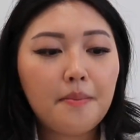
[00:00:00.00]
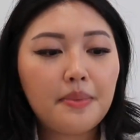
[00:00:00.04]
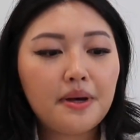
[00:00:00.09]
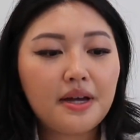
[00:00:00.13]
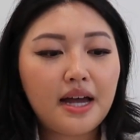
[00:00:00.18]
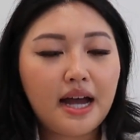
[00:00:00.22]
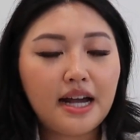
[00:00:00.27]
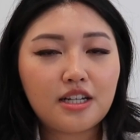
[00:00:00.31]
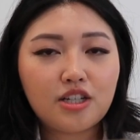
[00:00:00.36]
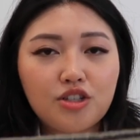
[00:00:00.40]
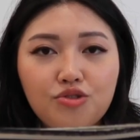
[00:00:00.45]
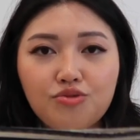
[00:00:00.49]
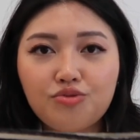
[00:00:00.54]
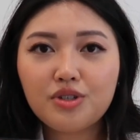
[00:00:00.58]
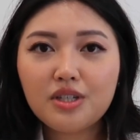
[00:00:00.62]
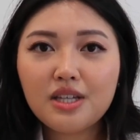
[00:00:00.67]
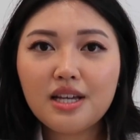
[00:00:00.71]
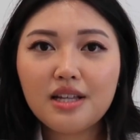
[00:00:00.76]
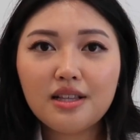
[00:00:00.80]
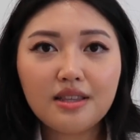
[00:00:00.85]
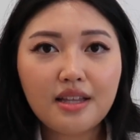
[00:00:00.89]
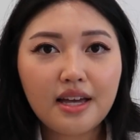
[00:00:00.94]
But I just
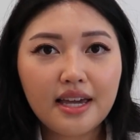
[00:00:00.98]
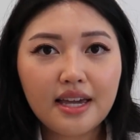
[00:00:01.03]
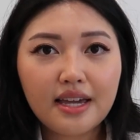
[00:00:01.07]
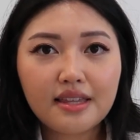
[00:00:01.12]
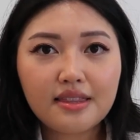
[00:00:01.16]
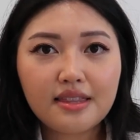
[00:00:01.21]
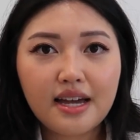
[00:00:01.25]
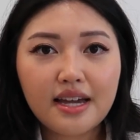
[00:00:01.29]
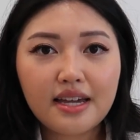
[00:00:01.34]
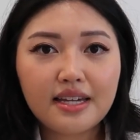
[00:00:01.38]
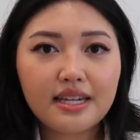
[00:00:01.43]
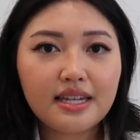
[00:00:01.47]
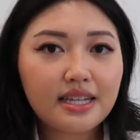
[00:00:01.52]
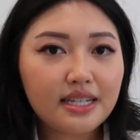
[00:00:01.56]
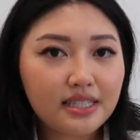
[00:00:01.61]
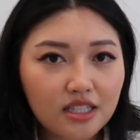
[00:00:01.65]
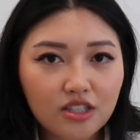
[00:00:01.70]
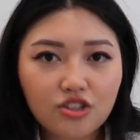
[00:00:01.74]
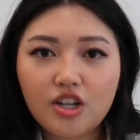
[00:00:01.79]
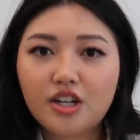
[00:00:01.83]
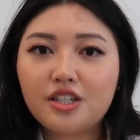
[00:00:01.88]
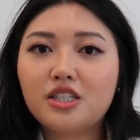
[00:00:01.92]
really like that it
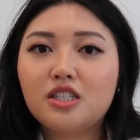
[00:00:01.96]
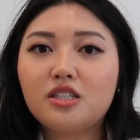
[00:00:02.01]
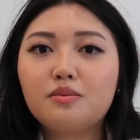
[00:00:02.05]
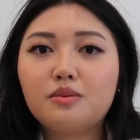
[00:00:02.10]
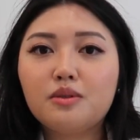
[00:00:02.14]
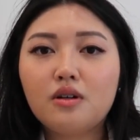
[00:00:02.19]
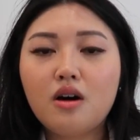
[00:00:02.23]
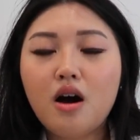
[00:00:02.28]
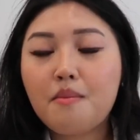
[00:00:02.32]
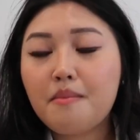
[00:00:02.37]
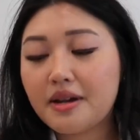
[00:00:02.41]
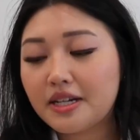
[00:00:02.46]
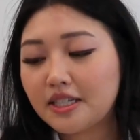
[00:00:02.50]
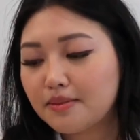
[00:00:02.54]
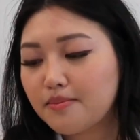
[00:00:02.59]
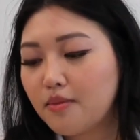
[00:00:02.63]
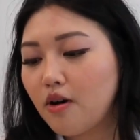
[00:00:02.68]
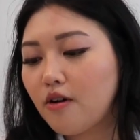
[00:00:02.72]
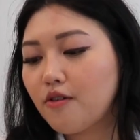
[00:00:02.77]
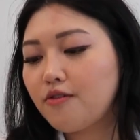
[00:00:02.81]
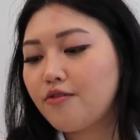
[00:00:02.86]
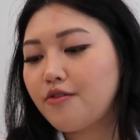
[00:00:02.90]
is adjustable on my
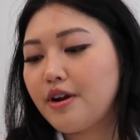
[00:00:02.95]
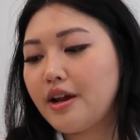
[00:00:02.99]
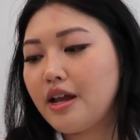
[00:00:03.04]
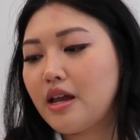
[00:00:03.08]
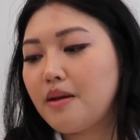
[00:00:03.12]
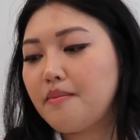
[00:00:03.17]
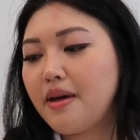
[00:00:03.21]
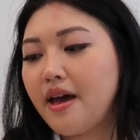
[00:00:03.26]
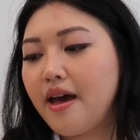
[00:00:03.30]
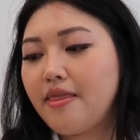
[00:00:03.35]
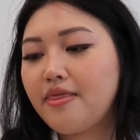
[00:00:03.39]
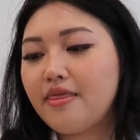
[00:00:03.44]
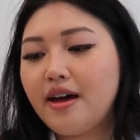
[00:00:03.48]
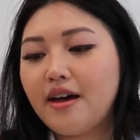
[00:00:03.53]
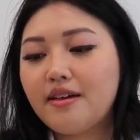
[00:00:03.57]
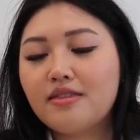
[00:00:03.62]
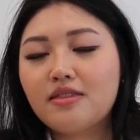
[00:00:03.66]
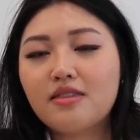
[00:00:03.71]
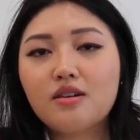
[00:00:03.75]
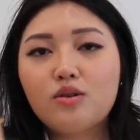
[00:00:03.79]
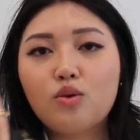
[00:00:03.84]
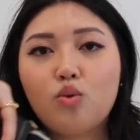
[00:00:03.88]
small frame and
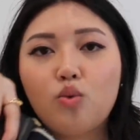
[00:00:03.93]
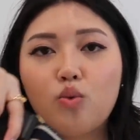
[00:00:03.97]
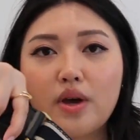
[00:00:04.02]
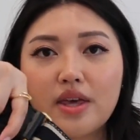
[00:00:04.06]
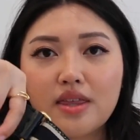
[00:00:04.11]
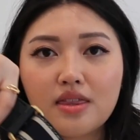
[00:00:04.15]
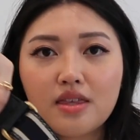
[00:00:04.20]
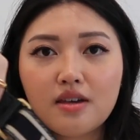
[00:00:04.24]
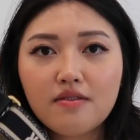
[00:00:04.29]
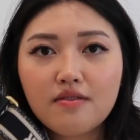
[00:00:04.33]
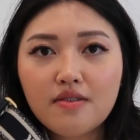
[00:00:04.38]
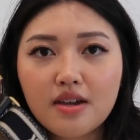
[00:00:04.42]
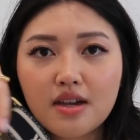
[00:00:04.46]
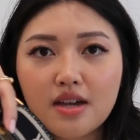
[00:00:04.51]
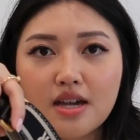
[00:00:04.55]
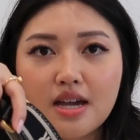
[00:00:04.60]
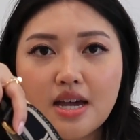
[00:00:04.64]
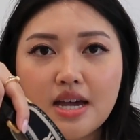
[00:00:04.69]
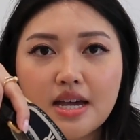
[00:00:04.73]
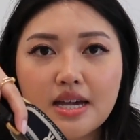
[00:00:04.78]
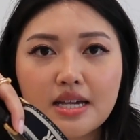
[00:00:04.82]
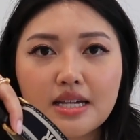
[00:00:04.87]
that the width of
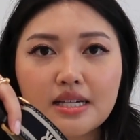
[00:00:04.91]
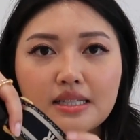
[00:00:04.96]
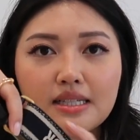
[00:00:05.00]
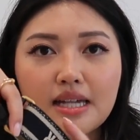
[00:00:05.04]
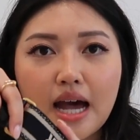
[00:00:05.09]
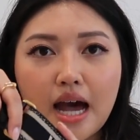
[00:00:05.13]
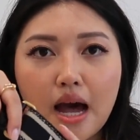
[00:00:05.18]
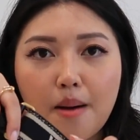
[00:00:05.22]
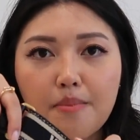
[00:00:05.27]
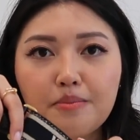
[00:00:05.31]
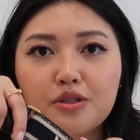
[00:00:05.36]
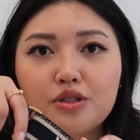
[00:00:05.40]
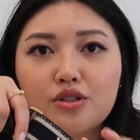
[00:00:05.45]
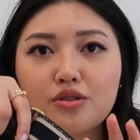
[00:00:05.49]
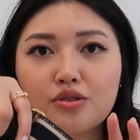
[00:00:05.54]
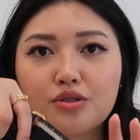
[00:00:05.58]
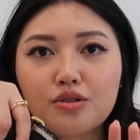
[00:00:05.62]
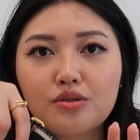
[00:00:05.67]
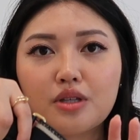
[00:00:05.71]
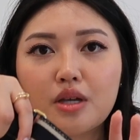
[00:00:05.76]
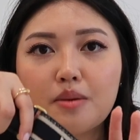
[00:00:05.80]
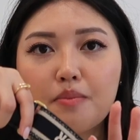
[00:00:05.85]
it is
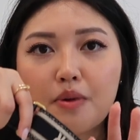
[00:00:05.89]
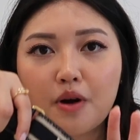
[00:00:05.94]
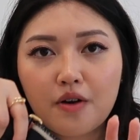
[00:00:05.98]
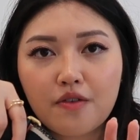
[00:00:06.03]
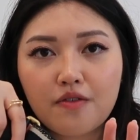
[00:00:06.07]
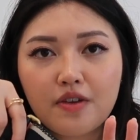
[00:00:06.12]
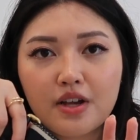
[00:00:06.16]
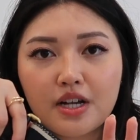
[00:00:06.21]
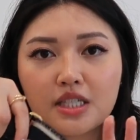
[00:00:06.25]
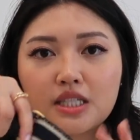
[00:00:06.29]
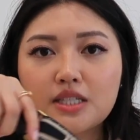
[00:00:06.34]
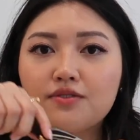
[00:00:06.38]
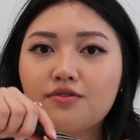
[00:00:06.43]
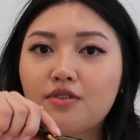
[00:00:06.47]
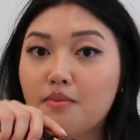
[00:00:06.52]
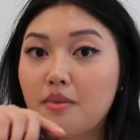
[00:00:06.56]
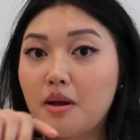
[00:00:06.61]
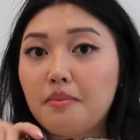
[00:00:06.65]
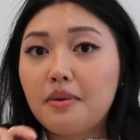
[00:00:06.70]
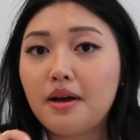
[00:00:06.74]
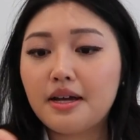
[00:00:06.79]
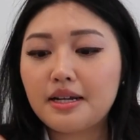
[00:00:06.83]
absolutely perfect
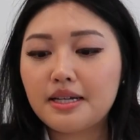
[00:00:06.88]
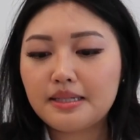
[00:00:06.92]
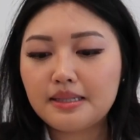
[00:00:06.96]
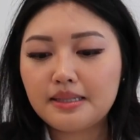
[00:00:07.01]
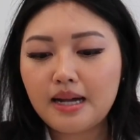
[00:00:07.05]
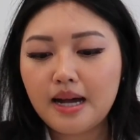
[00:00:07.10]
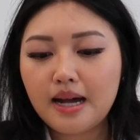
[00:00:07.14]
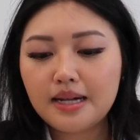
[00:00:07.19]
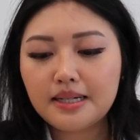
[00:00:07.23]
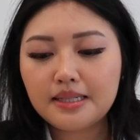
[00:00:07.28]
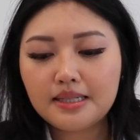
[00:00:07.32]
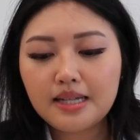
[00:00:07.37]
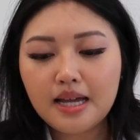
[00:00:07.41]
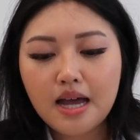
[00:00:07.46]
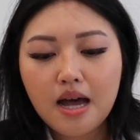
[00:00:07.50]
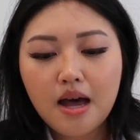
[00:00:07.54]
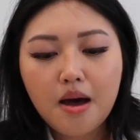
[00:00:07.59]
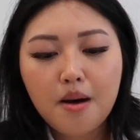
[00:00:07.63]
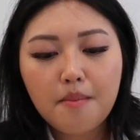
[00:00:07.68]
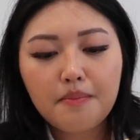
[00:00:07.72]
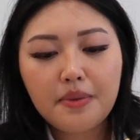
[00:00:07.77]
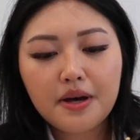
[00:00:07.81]
for my body size.
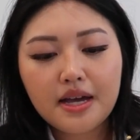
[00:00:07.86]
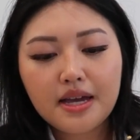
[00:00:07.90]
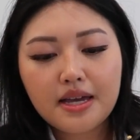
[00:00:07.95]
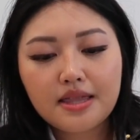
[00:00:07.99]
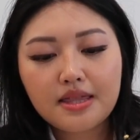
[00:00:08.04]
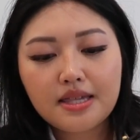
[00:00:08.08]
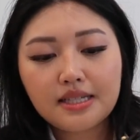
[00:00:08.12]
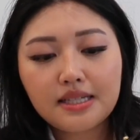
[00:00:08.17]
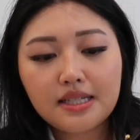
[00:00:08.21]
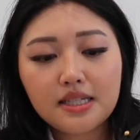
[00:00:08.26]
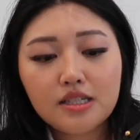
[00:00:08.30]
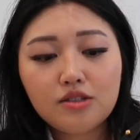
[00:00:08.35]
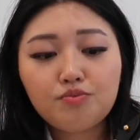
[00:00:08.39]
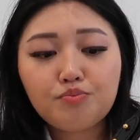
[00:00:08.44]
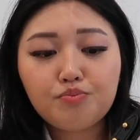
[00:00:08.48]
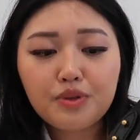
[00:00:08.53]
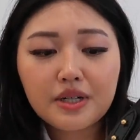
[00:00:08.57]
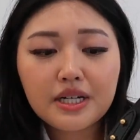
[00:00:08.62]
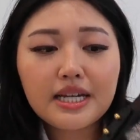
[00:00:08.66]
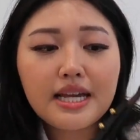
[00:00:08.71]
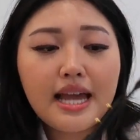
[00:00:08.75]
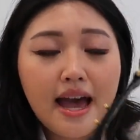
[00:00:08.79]
But this is
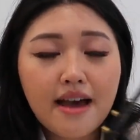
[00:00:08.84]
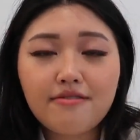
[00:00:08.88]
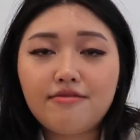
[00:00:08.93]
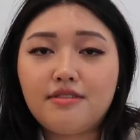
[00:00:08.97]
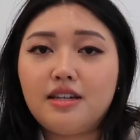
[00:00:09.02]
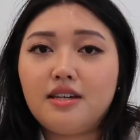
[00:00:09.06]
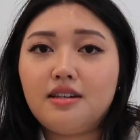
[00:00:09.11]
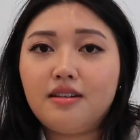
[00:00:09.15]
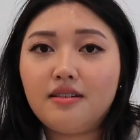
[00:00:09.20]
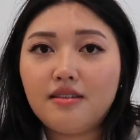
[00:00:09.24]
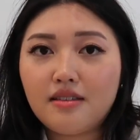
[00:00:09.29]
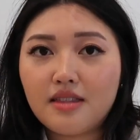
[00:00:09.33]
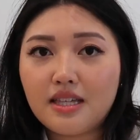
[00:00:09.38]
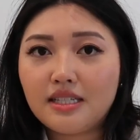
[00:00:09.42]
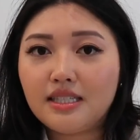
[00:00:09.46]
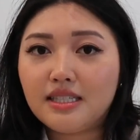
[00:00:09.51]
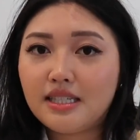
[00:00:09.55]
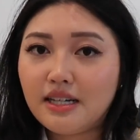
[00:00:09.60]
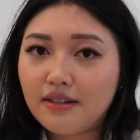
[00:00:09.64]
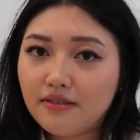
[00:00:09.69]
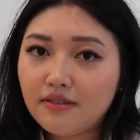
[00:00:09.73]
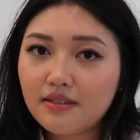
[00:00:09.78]
pretty heavy.
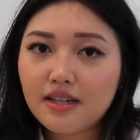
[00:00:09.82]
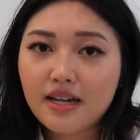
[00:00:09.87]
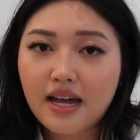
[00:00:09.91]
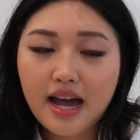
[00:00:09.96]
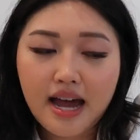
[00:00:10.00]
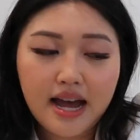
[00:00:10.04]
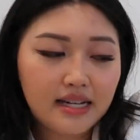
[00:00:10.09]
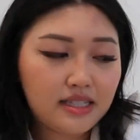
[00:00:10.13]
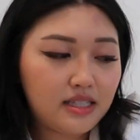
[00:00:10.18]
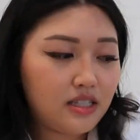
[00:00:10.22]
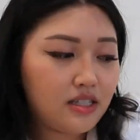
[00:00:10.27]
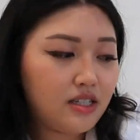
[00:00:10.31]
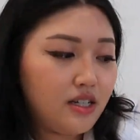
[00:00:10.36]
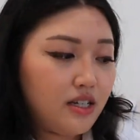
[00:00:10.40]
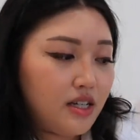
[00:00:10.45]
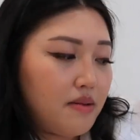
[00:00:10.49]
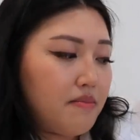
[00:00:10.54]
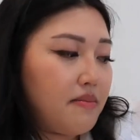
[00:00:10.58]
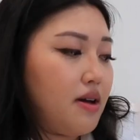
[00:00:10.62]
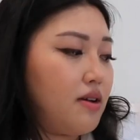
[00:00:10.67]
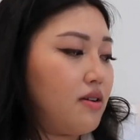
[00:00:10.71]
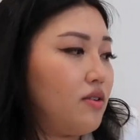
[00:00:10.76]
This definitely adds a
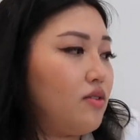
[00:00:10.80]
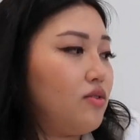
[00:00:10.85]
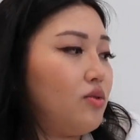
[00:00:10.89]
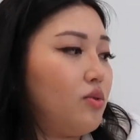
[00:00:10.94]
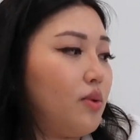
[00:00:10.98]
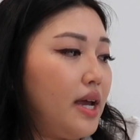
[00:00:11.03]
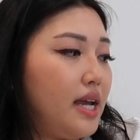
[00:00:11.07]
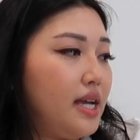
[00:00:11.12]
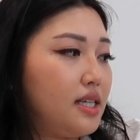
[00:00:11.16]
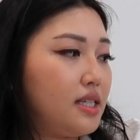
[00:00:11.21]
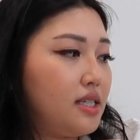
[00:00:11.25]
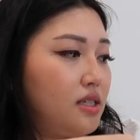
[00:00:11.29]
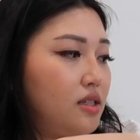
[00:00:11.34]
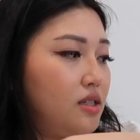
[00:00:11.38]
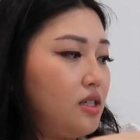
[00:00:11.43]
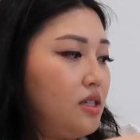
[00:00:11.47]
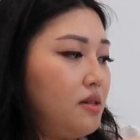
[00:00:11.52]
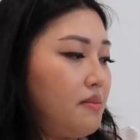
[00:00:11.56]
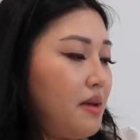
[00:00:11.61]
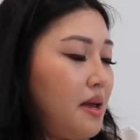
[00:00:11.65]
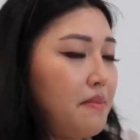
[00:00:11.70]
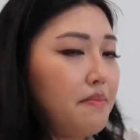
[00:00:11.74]
good amount of weight
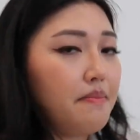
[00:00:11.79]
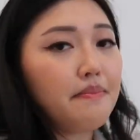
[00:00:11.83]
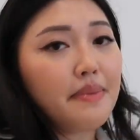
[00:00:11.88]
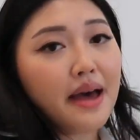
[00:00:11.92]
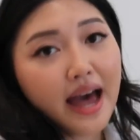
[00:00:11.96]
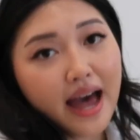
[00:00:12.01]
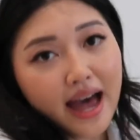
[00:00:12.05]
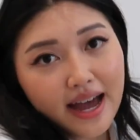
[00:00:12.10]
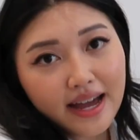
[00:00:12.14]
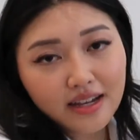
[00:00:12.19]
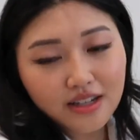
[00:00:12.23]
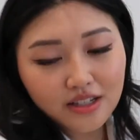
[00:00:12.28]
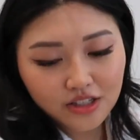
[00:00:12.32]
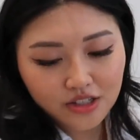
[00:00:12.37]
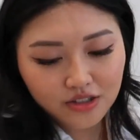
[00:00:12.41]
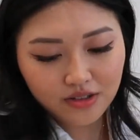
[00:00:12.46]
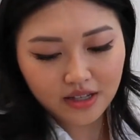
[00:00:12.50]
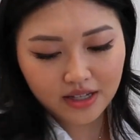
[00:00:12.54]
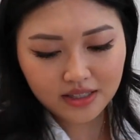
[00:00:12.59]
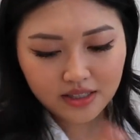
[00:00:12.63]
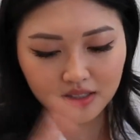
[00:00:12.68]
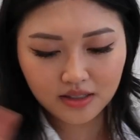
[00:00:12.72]
to my bag,
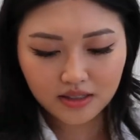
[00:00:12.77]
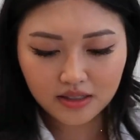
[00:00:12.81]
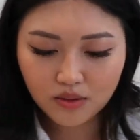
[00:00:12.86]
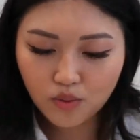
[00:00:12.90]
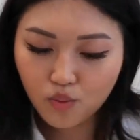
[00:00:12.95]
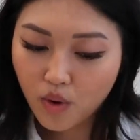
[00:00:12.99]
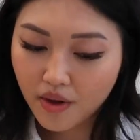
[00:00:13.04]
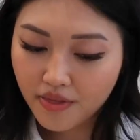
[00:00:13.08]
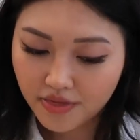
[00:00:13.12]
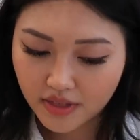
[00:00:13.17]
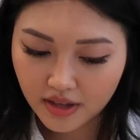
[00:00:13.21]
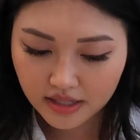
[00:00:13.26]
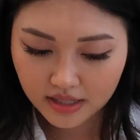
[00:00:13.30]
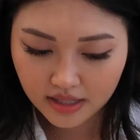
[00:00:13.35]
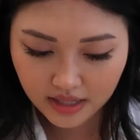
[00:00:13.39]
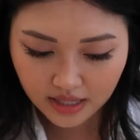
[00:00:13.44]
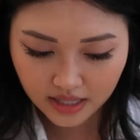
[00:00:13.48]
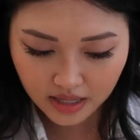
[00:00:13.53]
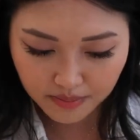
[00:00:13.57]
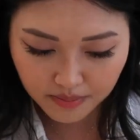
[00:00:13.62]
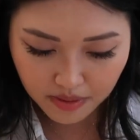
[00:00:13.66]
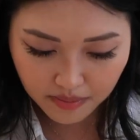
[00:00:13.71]
so that's one thing
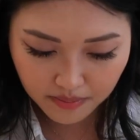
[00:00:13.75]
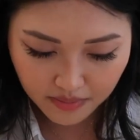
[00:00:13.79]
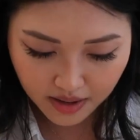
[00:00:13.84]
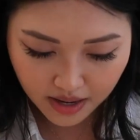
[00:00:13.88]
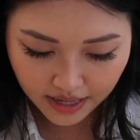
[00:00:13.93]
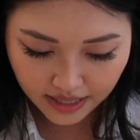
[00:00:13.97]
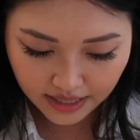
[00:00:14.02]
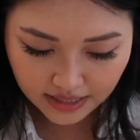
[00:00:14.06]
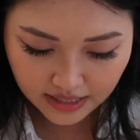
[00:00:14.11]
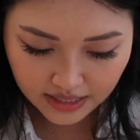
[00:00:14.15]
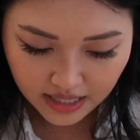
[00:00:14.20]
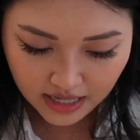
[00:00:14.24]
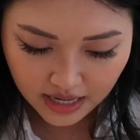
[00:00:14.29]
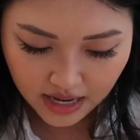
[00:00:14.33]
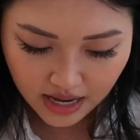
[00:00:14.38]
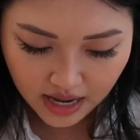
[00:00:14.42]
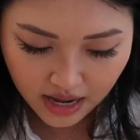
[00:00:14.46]
to keep in mind.